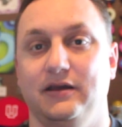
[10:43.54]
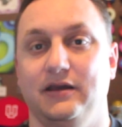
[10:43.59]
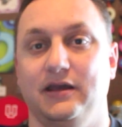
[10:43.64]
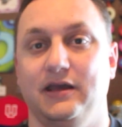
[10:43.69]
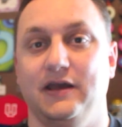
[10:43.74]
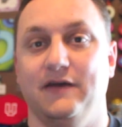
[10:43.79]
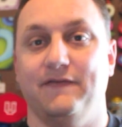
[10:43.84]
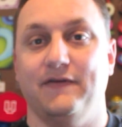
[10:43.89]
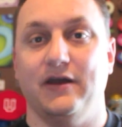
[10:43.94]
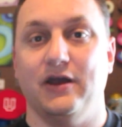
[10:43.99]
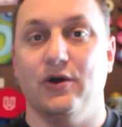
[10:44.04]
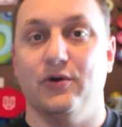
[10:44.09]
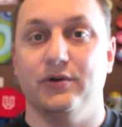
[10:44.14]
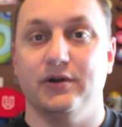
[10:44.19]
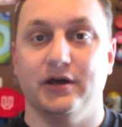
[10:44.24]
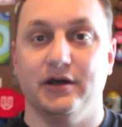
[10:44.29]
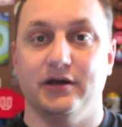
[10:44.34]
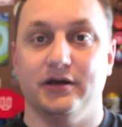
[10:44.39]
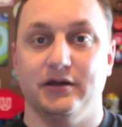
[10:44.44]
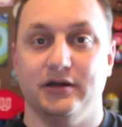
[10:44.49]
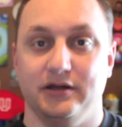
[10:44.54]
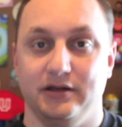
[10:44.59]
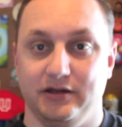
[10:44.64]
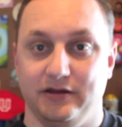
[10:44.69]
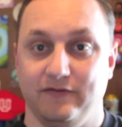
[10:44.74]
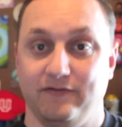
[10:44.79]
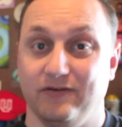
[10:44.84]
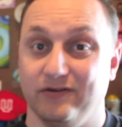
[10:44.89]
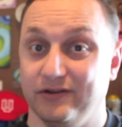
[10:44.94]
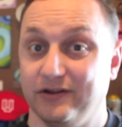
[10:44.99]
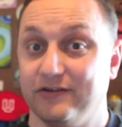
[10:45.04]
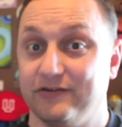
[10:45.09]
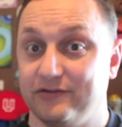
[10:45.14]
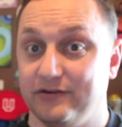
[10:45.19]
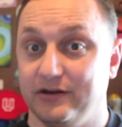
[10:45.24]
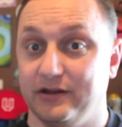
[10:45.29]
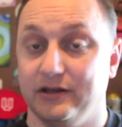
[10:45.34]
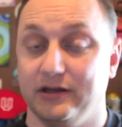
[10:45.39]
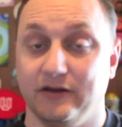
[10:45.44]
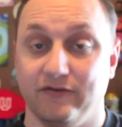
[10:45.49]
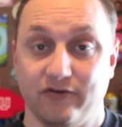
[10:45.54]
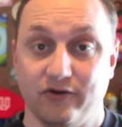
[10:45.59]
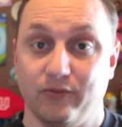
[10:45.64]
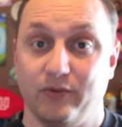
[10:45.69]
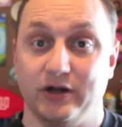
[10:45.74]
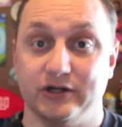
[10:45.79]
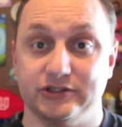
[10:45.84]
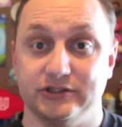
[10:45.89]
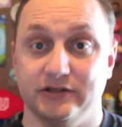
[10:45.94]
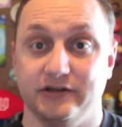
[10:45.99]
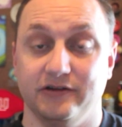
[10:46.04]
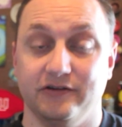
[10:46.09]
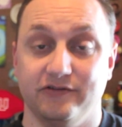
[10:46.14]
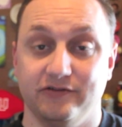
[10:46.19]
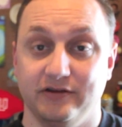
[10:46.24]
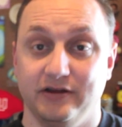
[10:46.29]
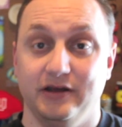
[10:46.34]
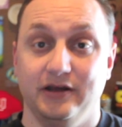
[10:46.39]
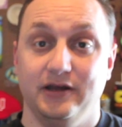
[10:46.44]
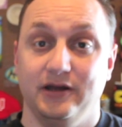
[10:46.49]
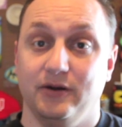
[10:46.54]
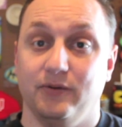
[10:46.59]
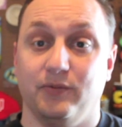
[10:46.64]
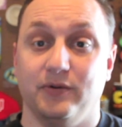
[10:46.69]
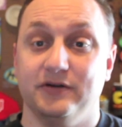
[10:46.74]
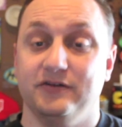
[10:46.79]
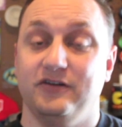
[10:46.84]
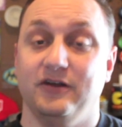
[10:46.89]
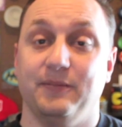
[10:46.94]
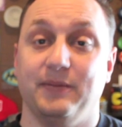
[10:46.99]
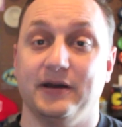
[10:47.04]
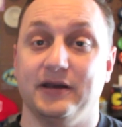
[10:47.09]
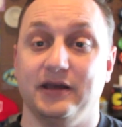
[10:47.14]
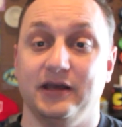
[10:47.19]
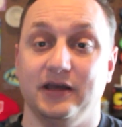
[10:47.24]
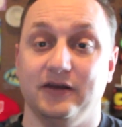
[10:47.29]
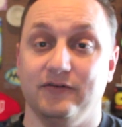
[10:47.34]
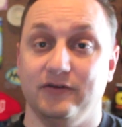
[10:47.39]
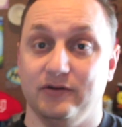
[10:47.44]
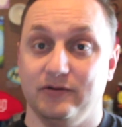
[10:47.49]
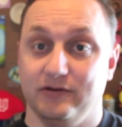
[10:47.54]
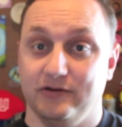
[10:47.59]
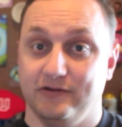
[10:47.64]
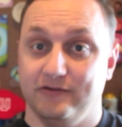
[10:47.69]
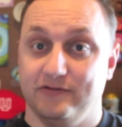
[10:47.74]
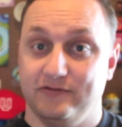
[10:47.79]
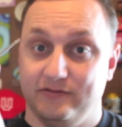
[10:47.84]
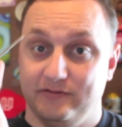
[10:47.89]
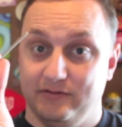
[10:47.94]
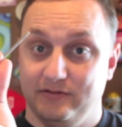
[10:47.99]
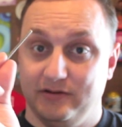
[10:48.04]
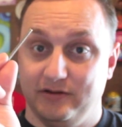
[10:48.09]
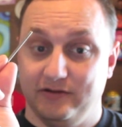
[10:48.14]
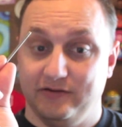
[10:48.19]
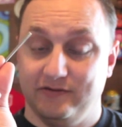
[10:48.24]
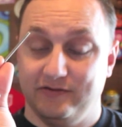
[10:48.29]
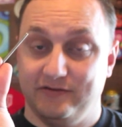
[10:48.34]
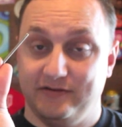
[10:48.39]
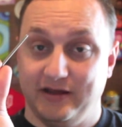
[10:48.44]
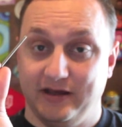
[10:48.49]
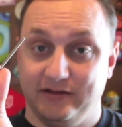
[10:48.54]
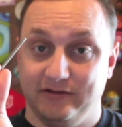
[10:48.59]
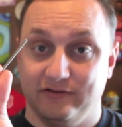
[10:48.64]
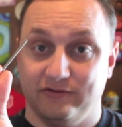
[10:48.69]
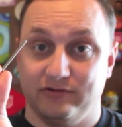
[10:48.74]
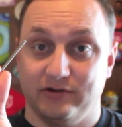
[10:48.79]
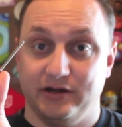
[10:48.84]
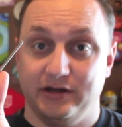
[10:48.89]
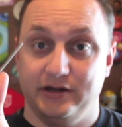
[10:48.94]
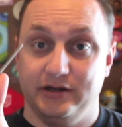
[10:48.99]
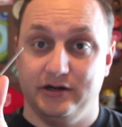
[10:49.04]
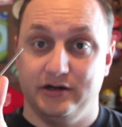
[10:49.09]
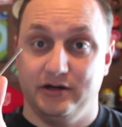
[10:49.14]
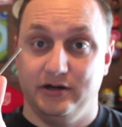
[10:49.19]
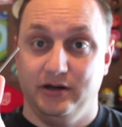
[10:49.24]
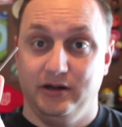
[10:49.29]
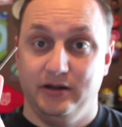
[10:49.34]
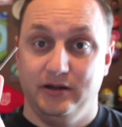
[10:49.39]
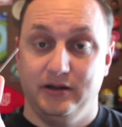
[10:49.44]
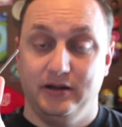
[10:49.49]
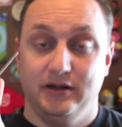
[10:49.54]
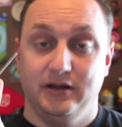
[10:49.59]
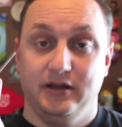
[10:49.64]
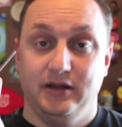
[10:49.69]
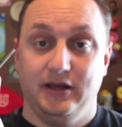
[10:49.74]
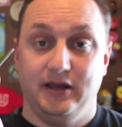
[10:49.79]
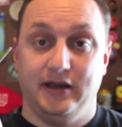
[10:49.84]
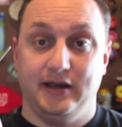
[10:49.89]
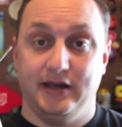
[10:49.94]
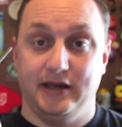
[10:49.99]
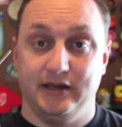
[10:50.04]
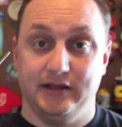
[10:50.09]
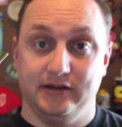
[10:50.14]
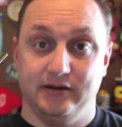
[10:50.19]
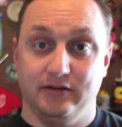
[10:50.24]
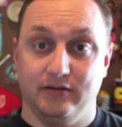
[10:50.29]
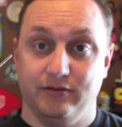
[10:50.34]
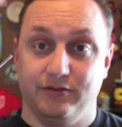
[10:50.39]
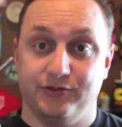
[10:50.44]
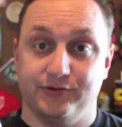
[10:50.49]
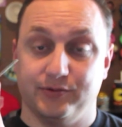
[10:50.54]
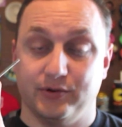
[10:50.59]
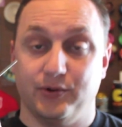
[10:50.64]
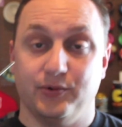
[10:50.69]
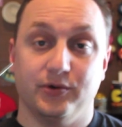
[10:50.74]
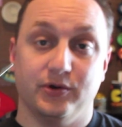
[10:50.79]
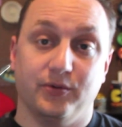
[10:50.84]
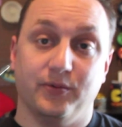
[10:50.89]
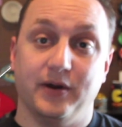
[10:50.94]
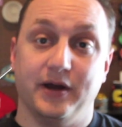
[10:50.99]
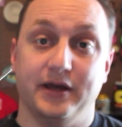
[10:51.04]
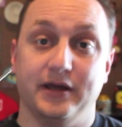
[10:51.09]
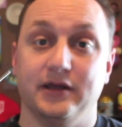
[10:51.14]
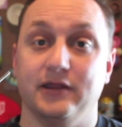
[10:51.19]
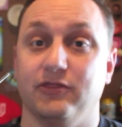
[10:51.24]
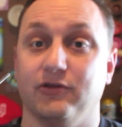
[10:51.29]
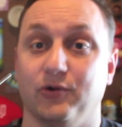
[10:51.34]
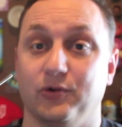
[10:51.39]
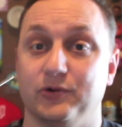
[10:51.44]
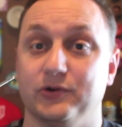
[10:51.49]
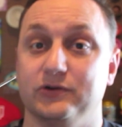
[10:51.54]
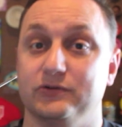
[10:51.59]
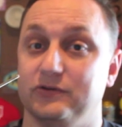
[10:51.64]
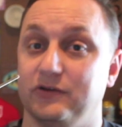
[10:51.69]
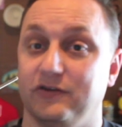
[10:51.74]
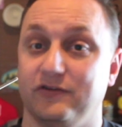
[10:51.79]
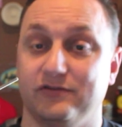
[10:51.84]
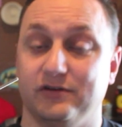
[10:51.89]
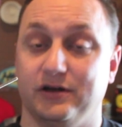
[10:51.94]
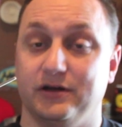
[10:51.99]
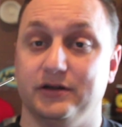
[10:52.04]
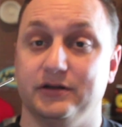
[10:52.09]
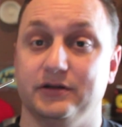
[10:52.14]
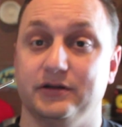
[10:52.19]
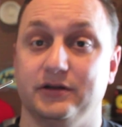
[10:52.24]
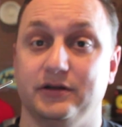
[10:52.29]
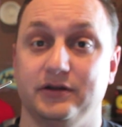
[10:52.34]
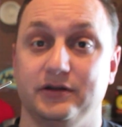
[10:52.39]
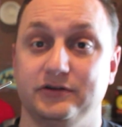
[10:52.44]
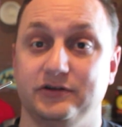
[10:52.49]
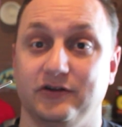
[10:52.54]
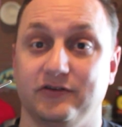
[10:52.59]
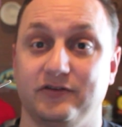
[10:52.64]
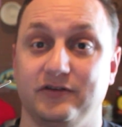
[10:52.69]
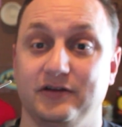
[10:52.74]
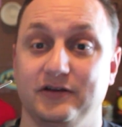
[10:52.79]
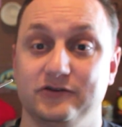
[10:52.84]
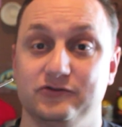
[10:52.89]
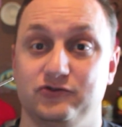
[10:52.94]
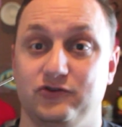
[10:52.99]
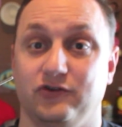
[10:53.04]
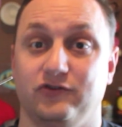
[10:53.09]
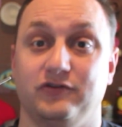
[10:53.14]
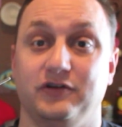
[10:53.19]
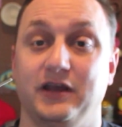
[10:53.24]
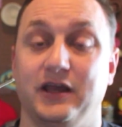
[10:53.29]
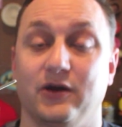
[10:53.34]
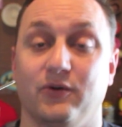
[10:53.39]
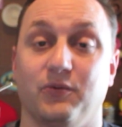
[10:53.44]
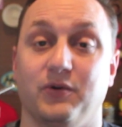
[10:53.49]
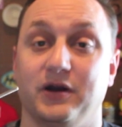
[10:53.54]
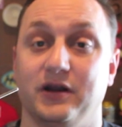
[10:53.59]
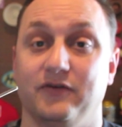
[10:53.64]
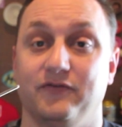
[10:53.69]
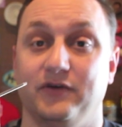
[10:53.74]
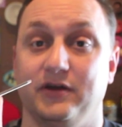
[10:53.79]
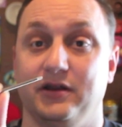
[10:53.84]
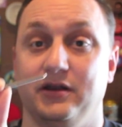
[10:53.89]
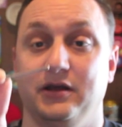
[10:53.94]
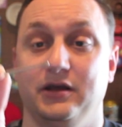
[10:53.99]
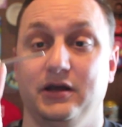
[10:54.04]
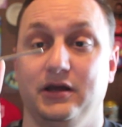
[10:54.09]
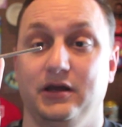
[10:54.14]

If Aoda, if you're listening, if you're watching this, one tip I can give you is take this right here and throw it away, throw it into the sun, just get rid of it.